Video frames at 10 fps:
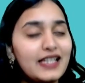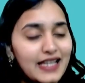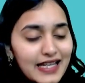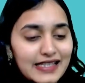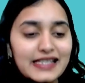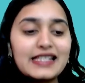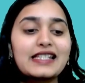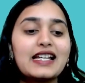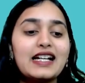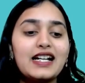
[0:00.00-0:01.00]
let's
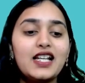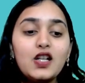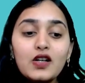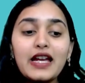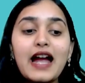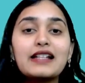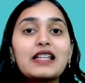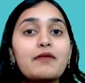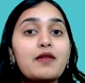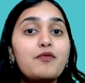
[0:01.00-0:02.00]
look at
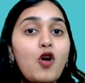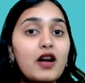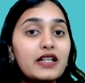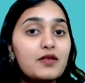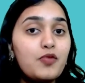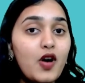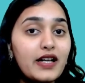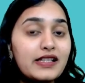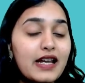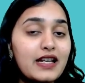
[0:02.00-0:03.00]
some important
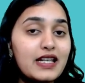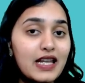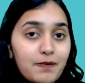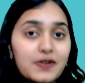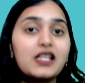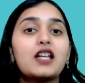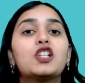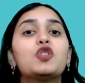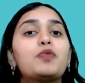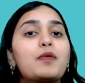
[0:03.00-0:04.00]
points and tips
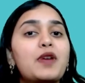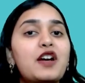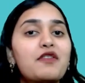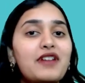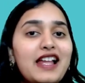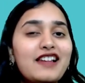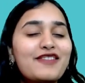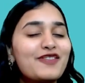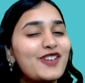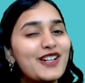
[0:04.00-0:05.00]
to prepare well
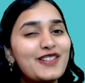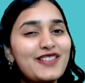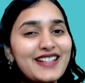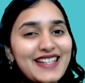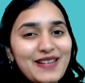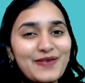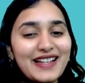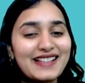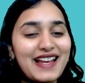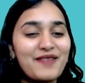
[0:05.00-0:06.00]
for your KEAM
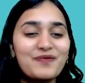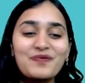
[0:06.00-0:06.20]
exam